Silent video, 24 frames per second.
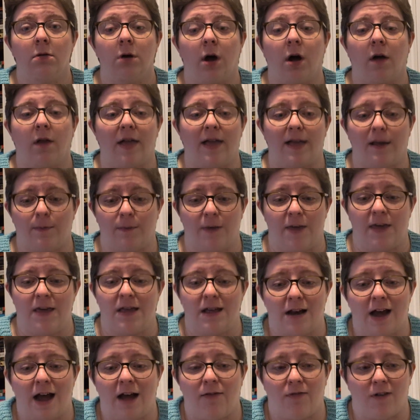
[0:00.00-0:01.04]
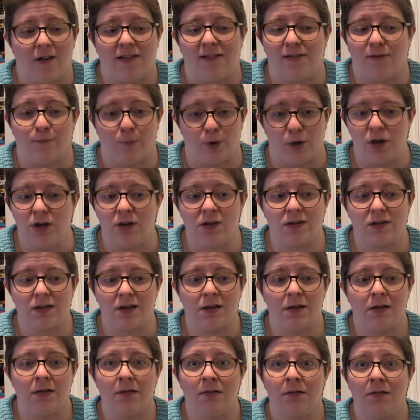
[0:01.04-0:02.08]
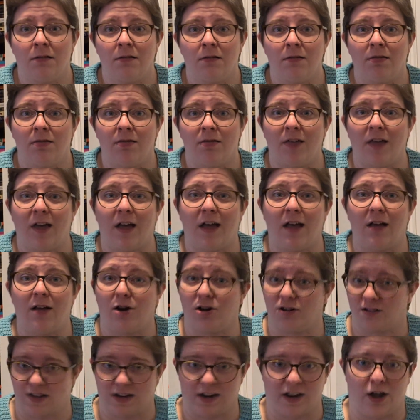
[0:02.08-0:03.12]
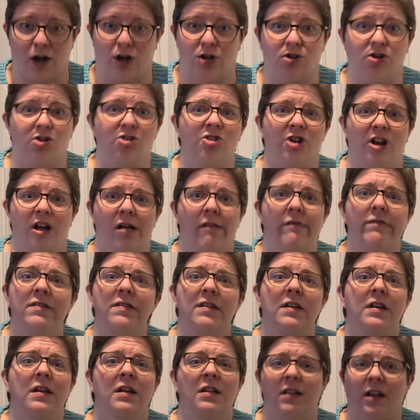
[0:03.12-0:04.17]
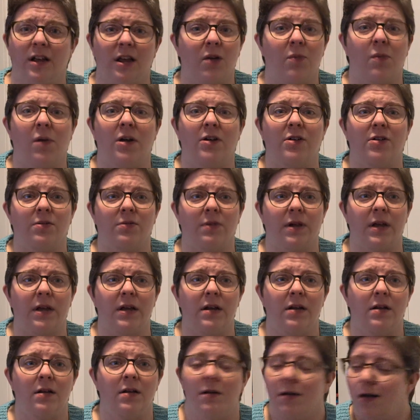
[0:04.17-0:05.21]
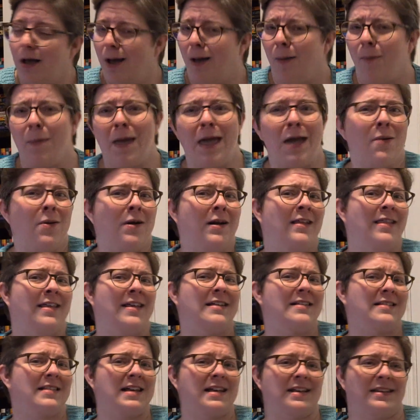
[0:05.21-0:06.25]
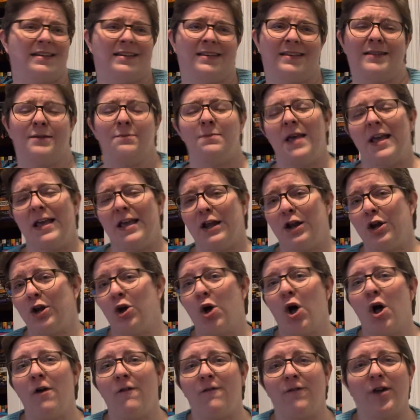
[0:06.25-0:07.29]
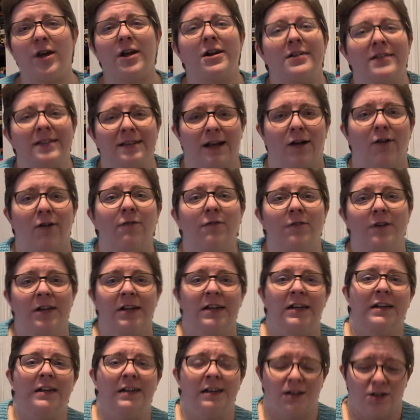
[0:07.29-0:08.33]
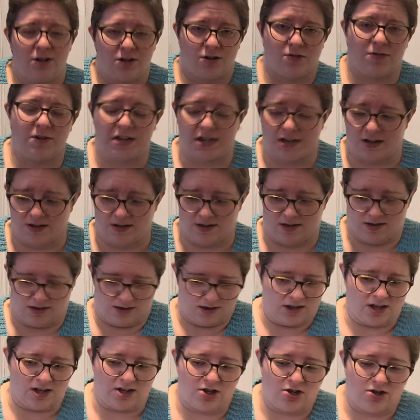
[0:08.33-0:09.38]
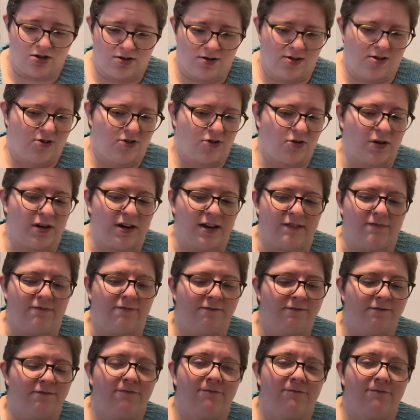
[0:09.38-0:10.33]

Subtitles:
are like me and have lots of books that are sitting on your shelves that you want to read, make one of these lists. Make it a goal for yourself to read these 25